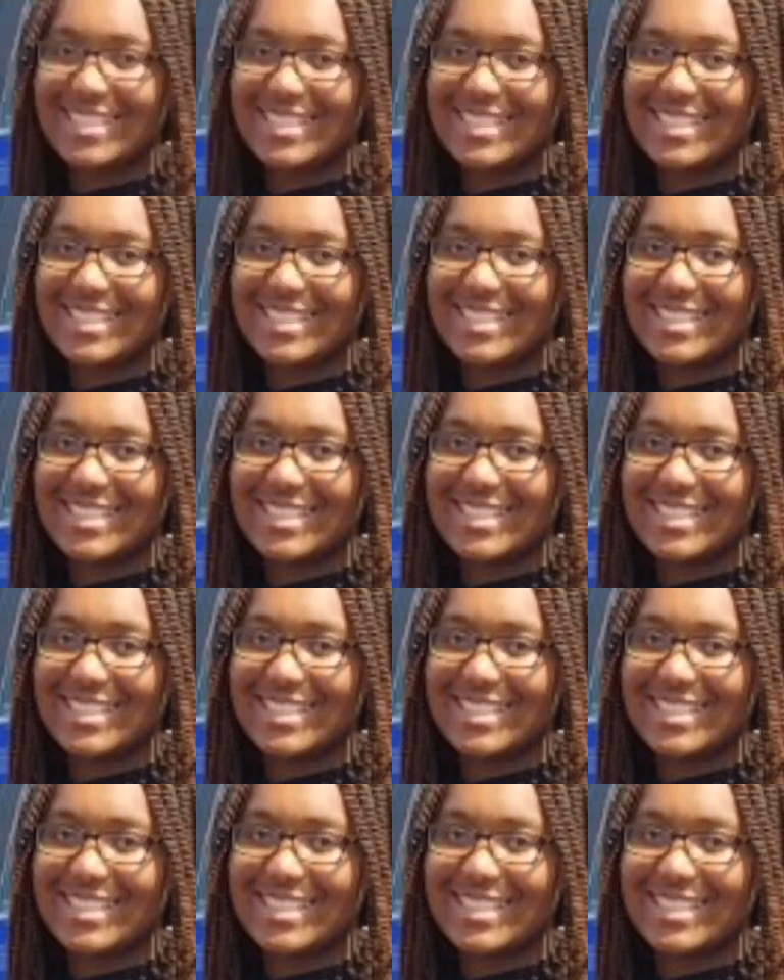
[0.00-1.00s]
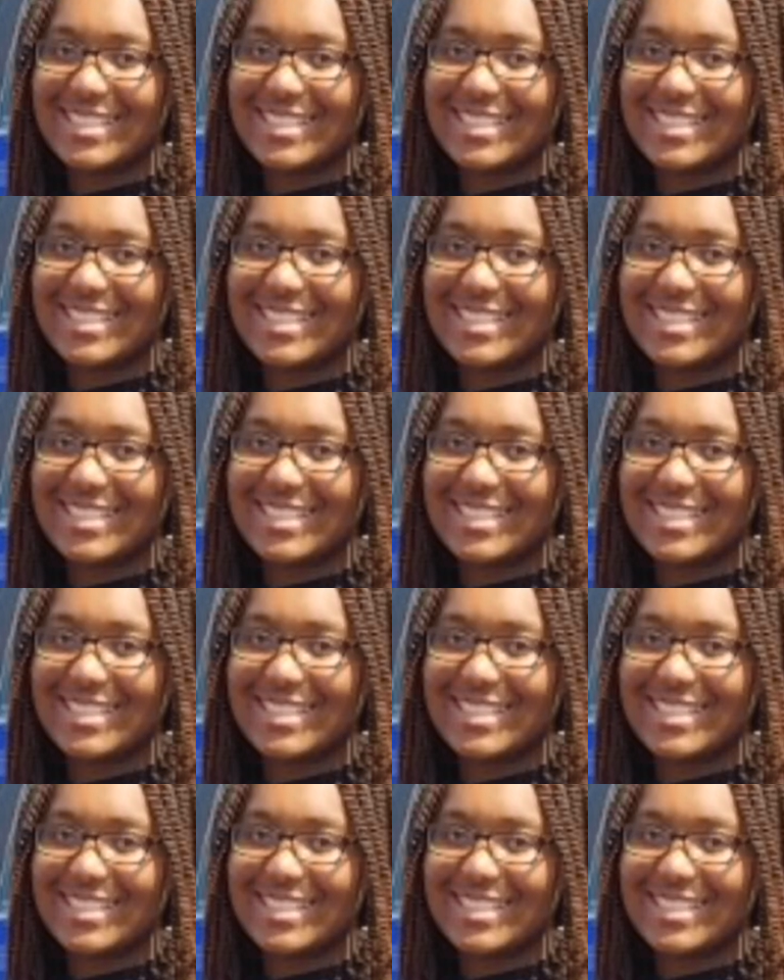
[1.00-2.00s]

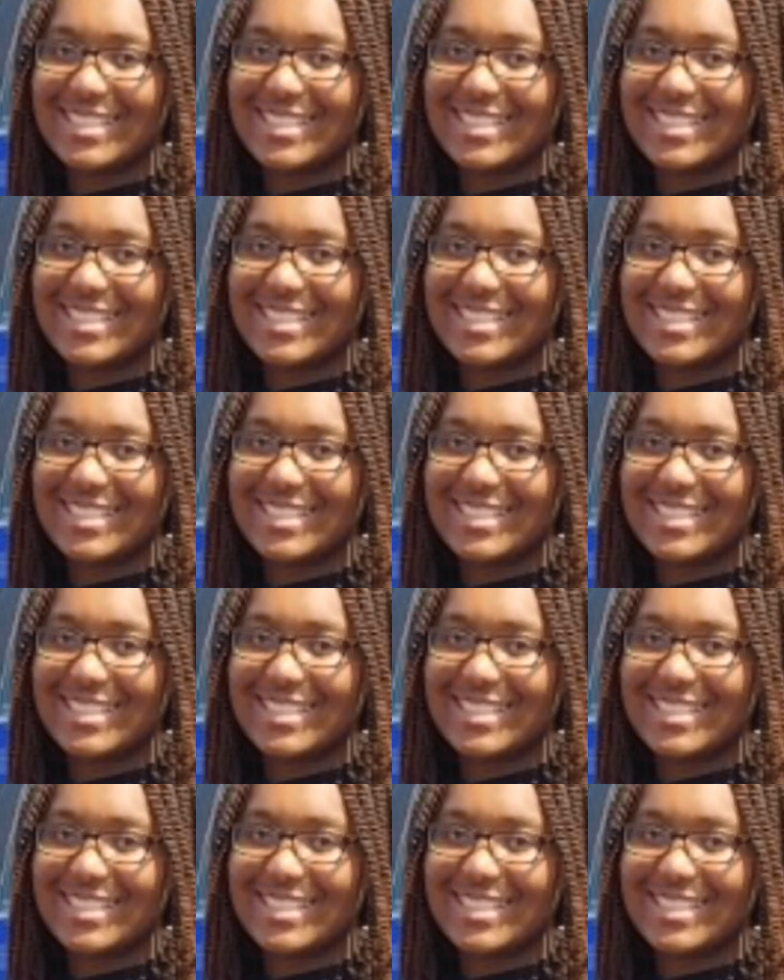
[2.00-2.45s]
Nobody speaks.